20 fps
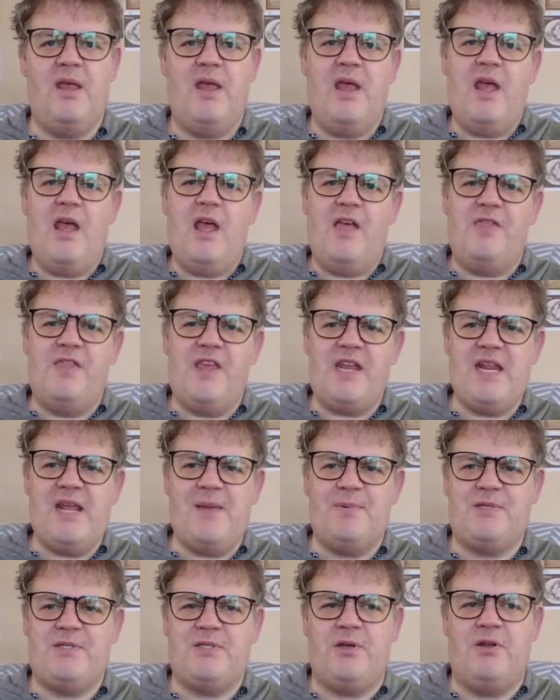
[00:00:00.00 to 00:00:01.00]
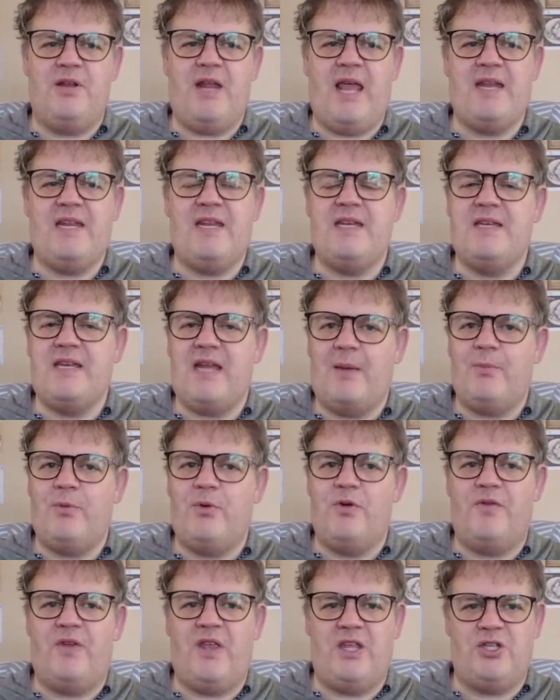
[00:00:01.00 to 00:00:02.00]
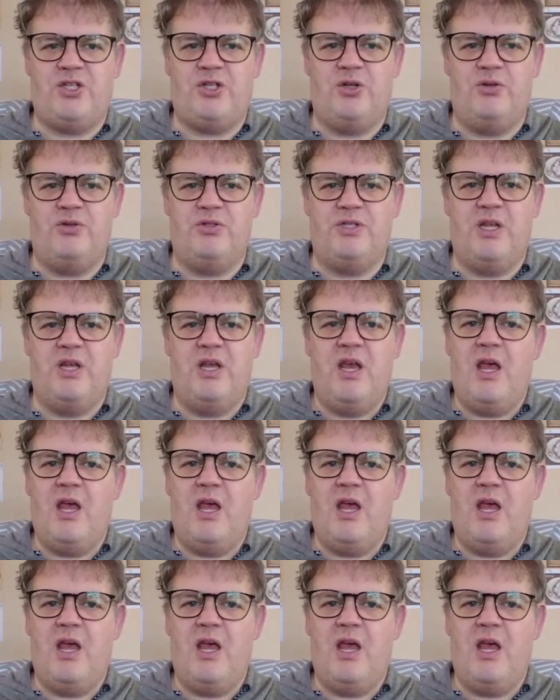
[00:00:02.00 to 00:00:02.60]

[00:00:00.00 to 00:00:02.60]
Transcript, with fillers: That episode had a number of issues,